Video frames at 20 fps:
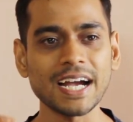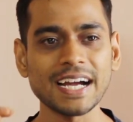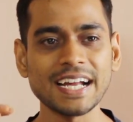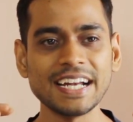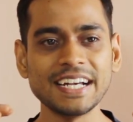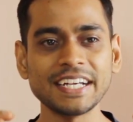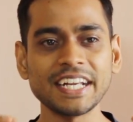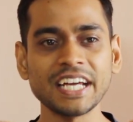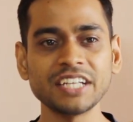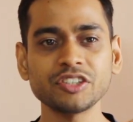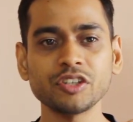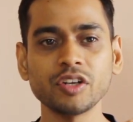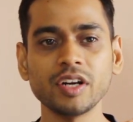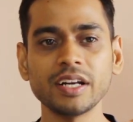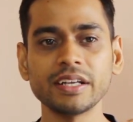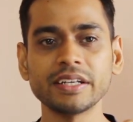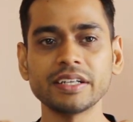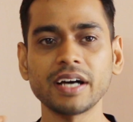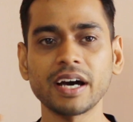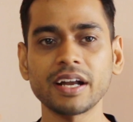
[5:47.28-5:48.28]

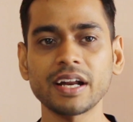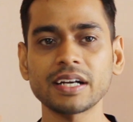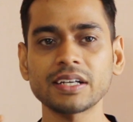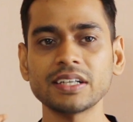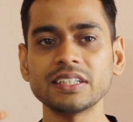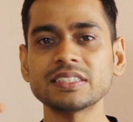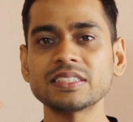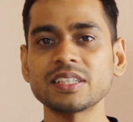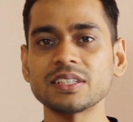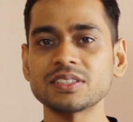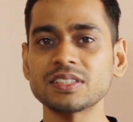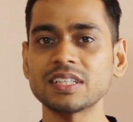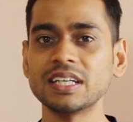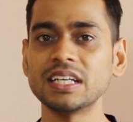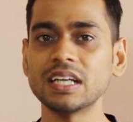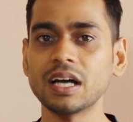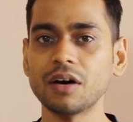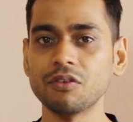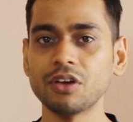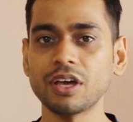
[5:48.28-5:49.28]
intentionally directed
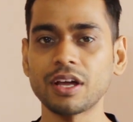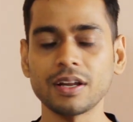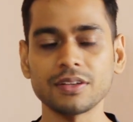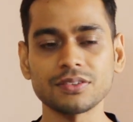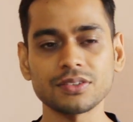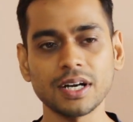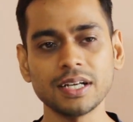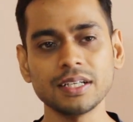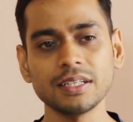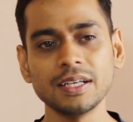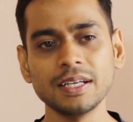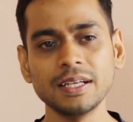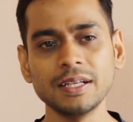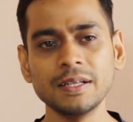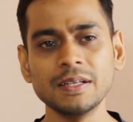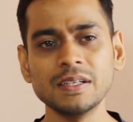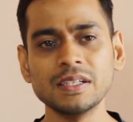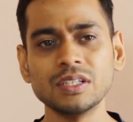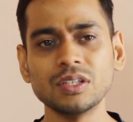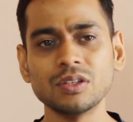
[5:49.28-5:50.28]
sustained awareness, right?
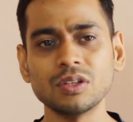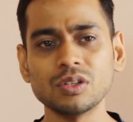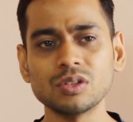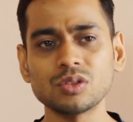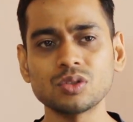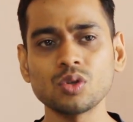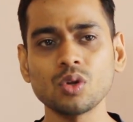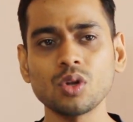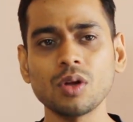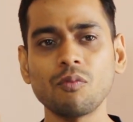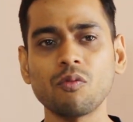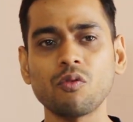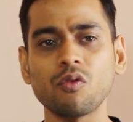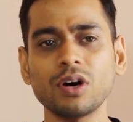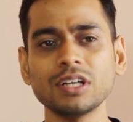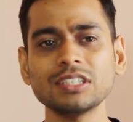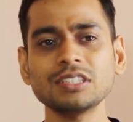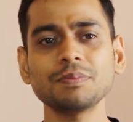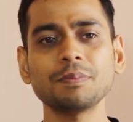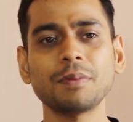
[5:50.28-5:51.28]
So the
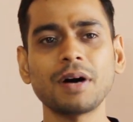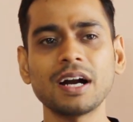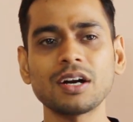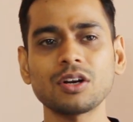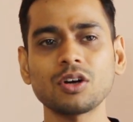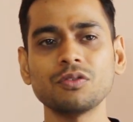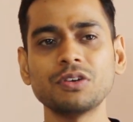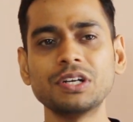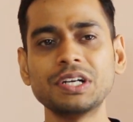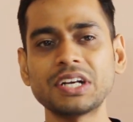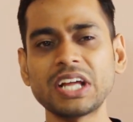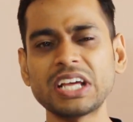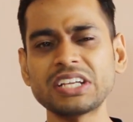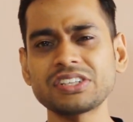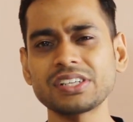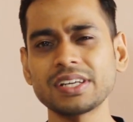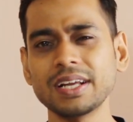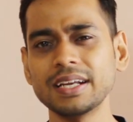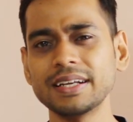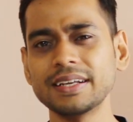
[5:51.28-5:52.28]
first part of
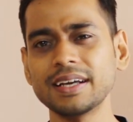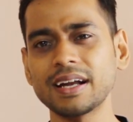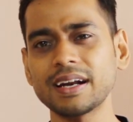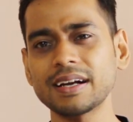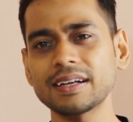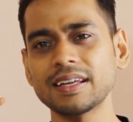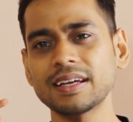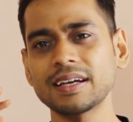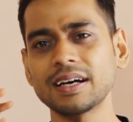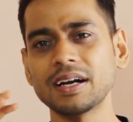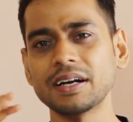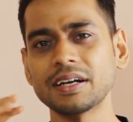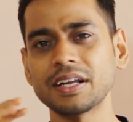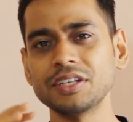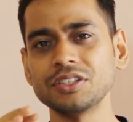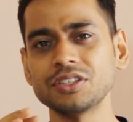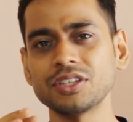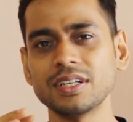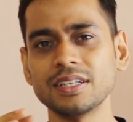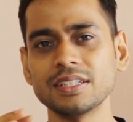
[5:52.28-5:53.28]
intentionally directing our
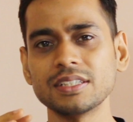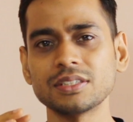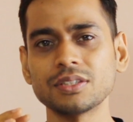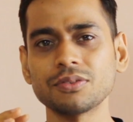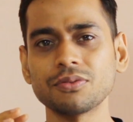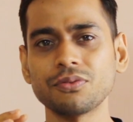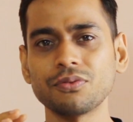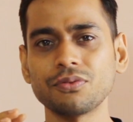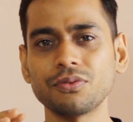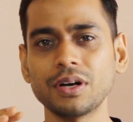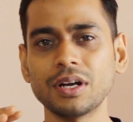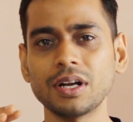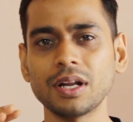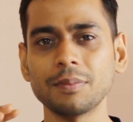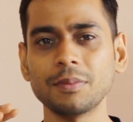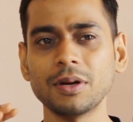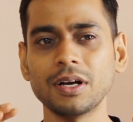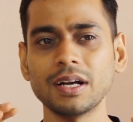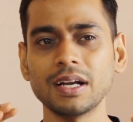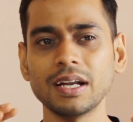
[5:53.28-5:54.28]
attention is
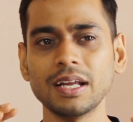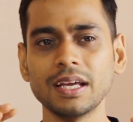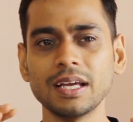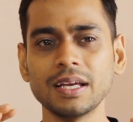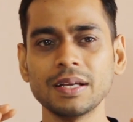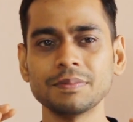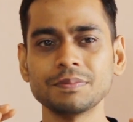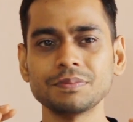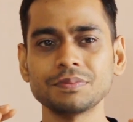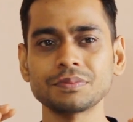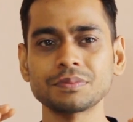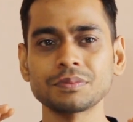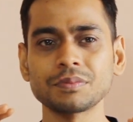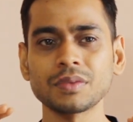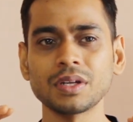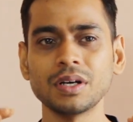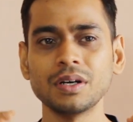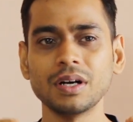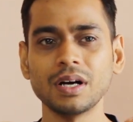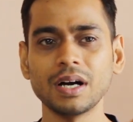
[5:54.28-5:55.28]
fundamentally
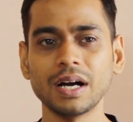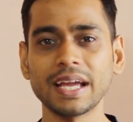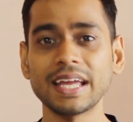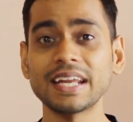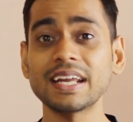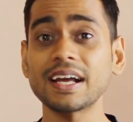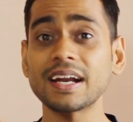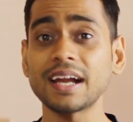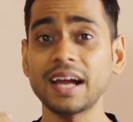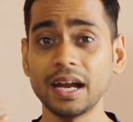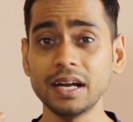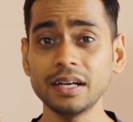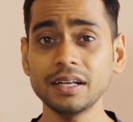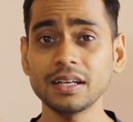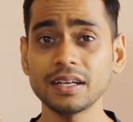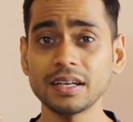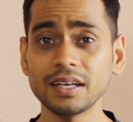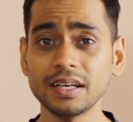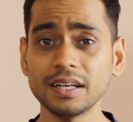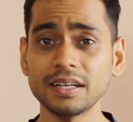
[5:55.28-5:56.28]
in our hand.
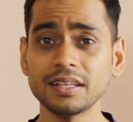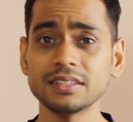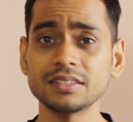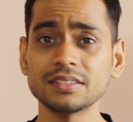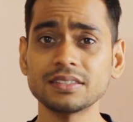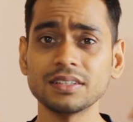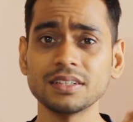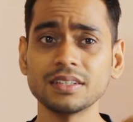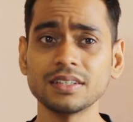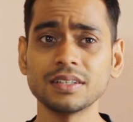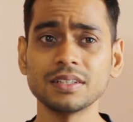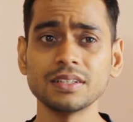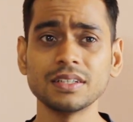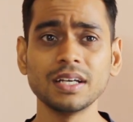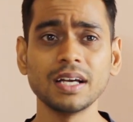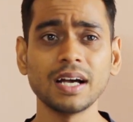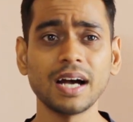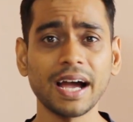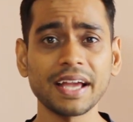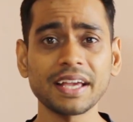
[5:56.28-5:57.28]
It is
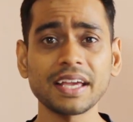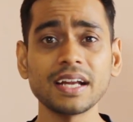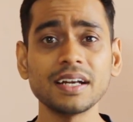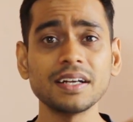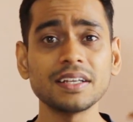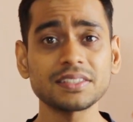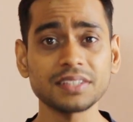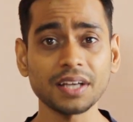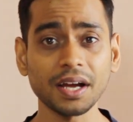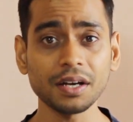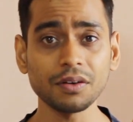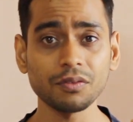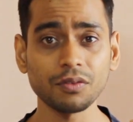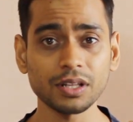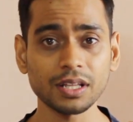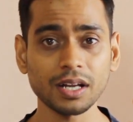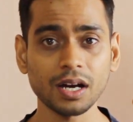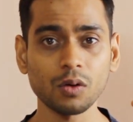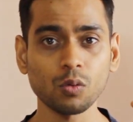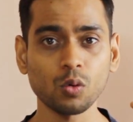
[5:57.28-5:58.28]
I can decide
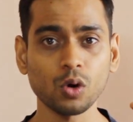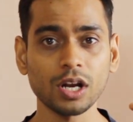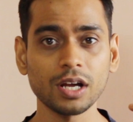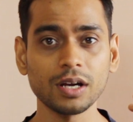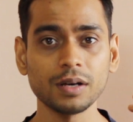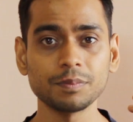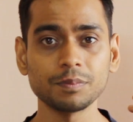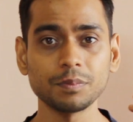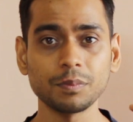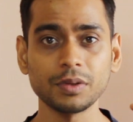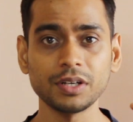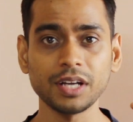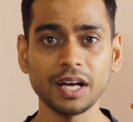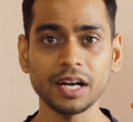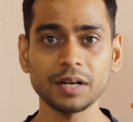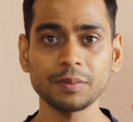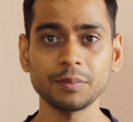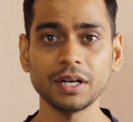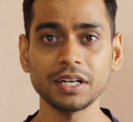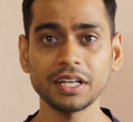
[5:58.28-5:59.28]
whether I want to
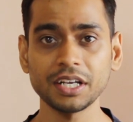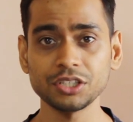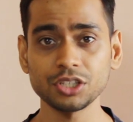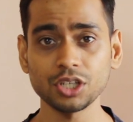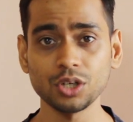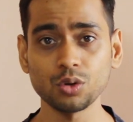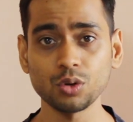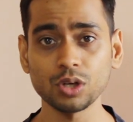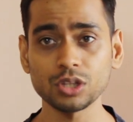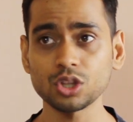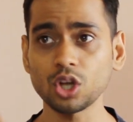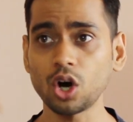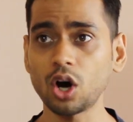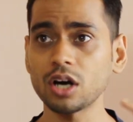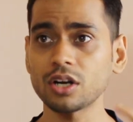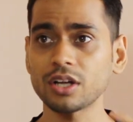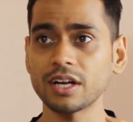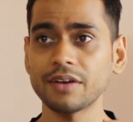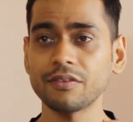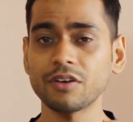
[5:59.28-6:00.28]
direct my attention to a
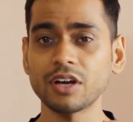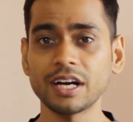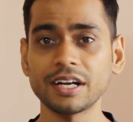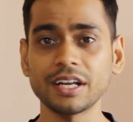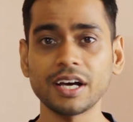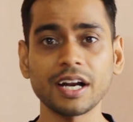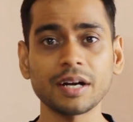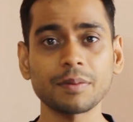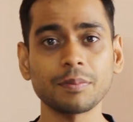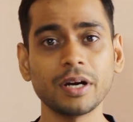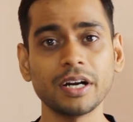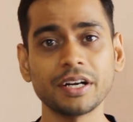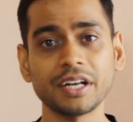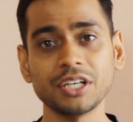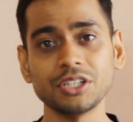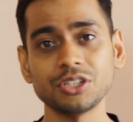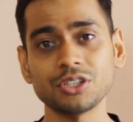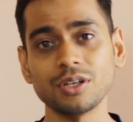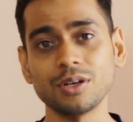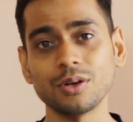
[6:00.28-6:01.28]
thought or I want to direct my
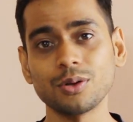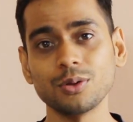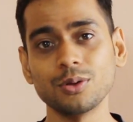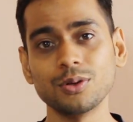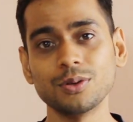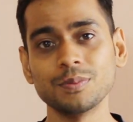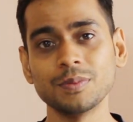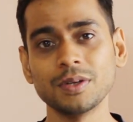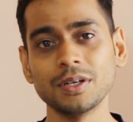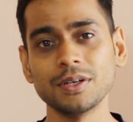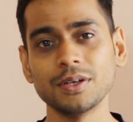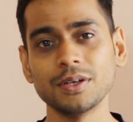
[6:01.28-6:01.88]
attention to